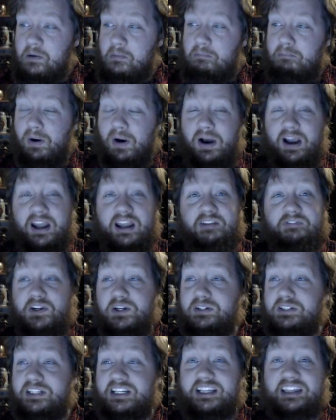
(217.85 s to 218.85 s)
boy, if
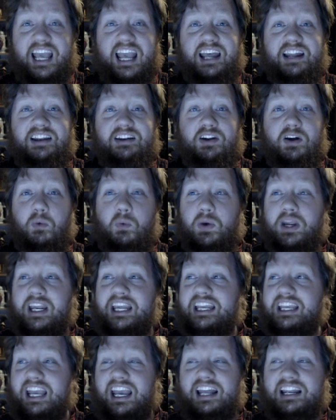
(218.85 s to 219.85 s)
you did that in a
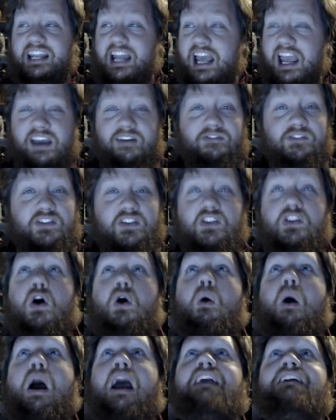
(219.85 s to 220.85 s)
weekend, I have
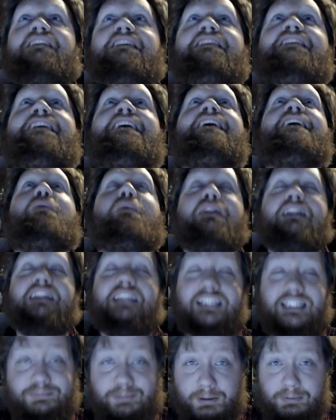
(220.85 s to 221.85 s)
no idea what
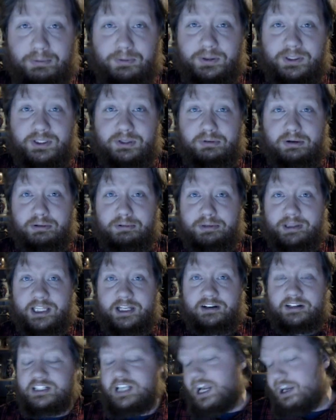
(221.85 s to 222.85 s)
these people were doing with
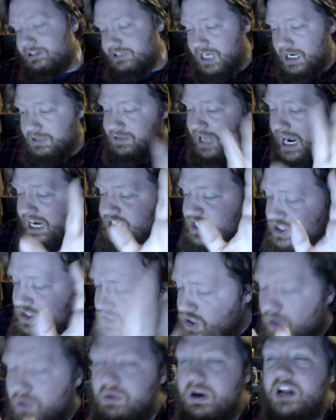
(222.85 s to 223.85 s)
their entire times. I just
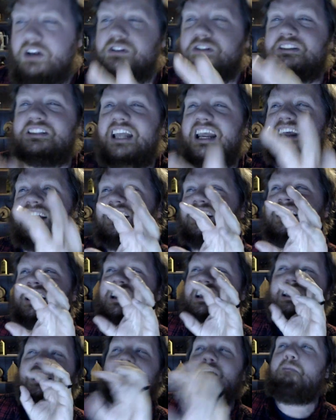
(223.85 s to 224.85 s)
don't understand
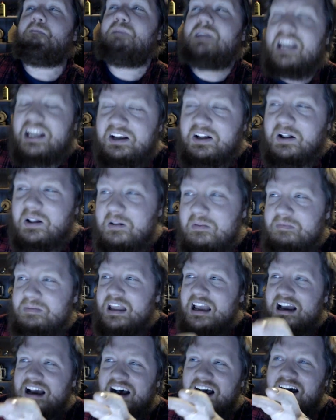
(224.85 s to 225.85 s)
the appeal
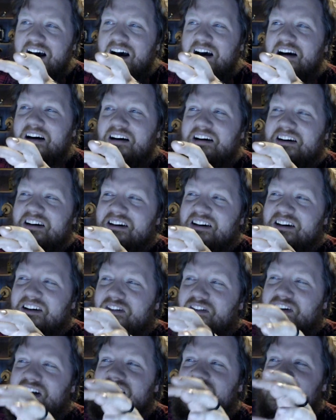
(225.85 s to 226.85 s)

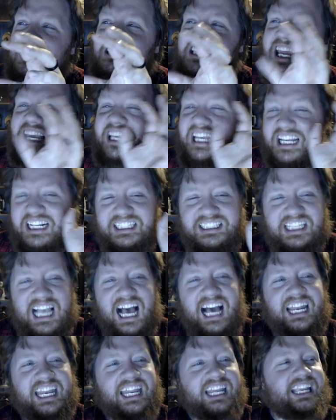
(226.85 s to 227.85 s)
of taking
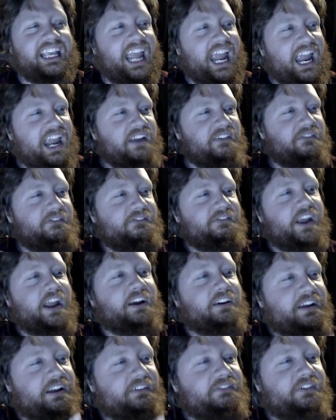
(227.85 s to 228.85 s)
Sonic, a
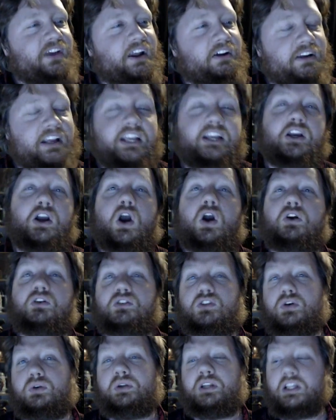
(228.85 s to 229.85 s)
very, very
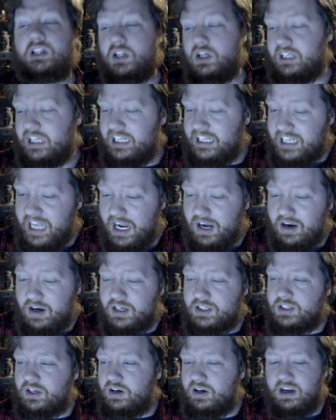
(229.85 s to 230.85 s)
cartoony looking
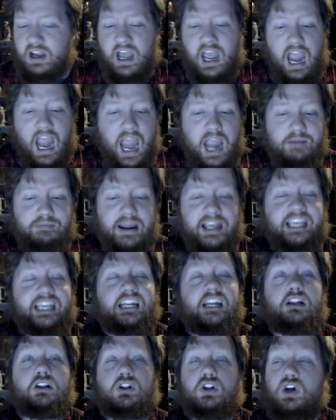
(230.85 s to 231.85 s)
character, and making
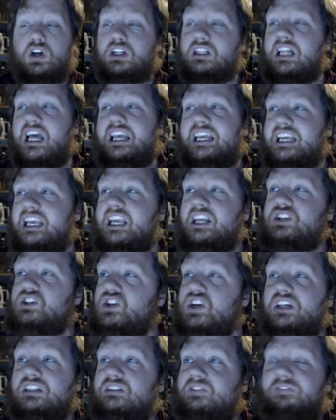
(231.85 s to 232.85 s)
it look like he
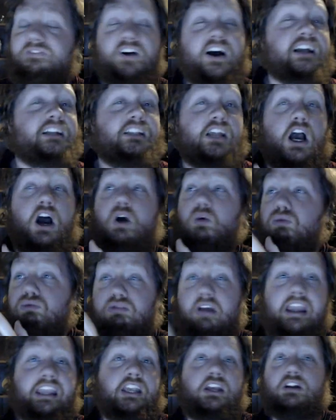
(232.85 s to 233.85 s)
just fucked a
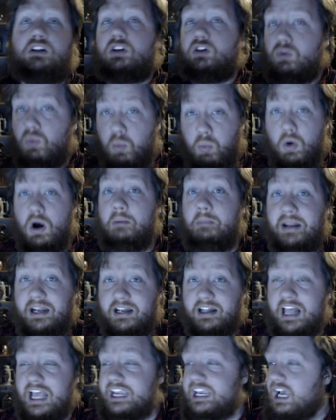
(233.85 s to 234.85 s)
regular
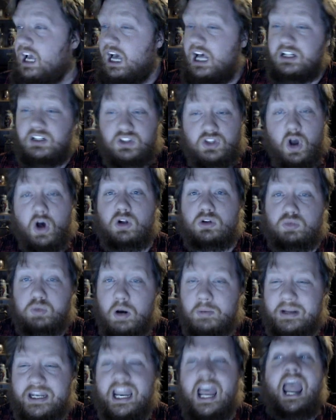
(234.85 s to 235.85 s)
woman, like an adult
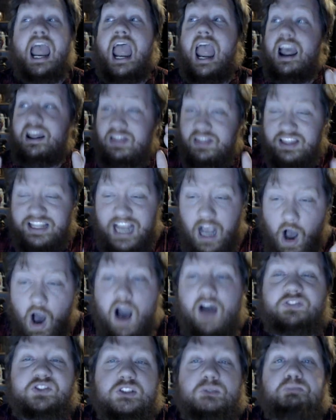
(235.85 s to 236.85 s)
woman, and the
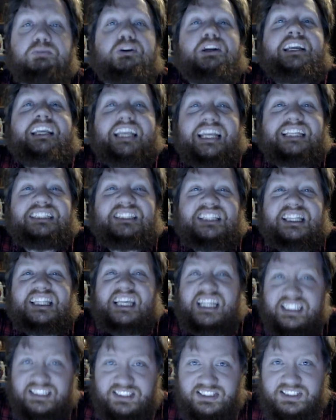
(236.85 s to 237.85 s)
offspring is
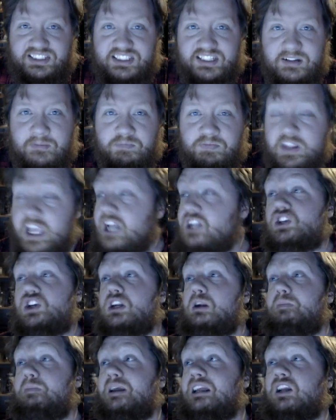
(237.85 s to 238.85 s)
this. It
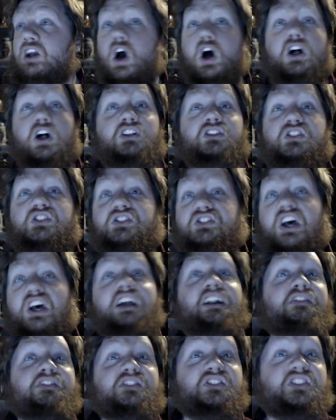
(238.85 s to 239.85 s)
should have been called Son of